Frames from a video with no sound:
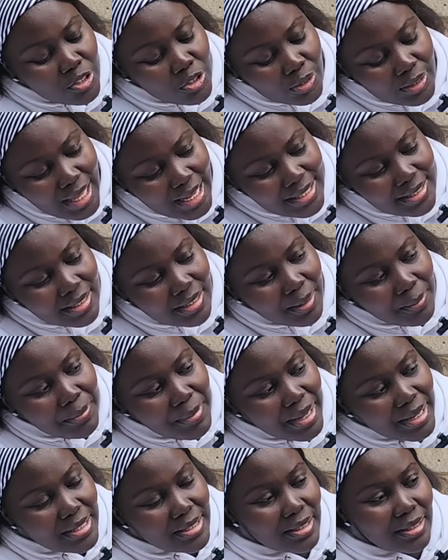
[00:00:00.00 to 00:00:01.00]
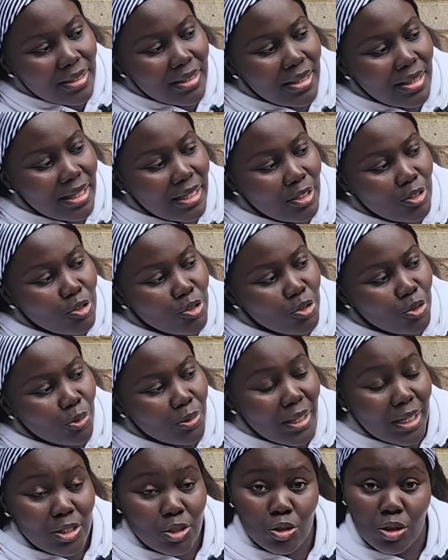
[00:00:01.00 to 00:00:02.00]
so that's an amazing thing to
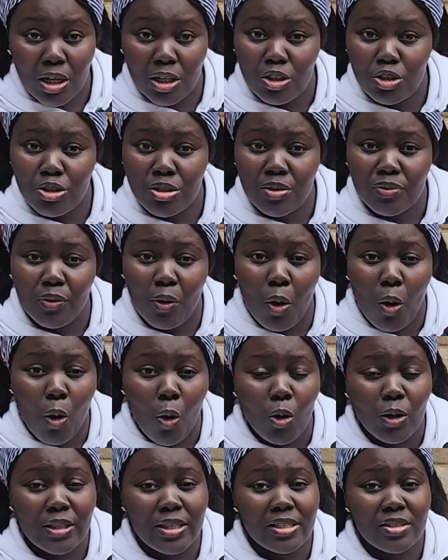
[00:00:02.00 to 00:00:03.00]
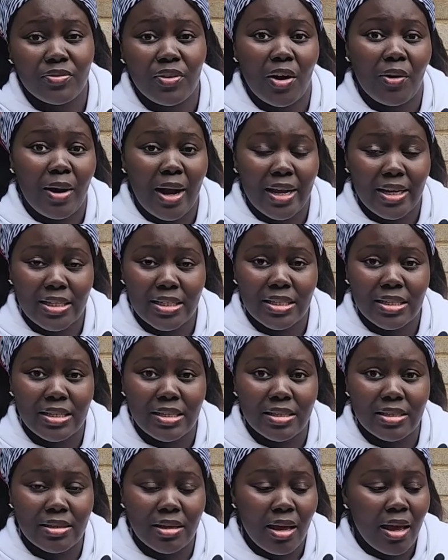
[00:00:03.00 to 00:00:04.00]
know that you can use it for all these
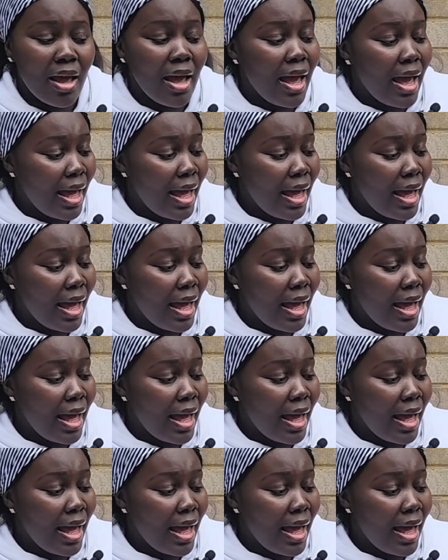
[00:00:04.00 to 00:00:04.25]
varieties,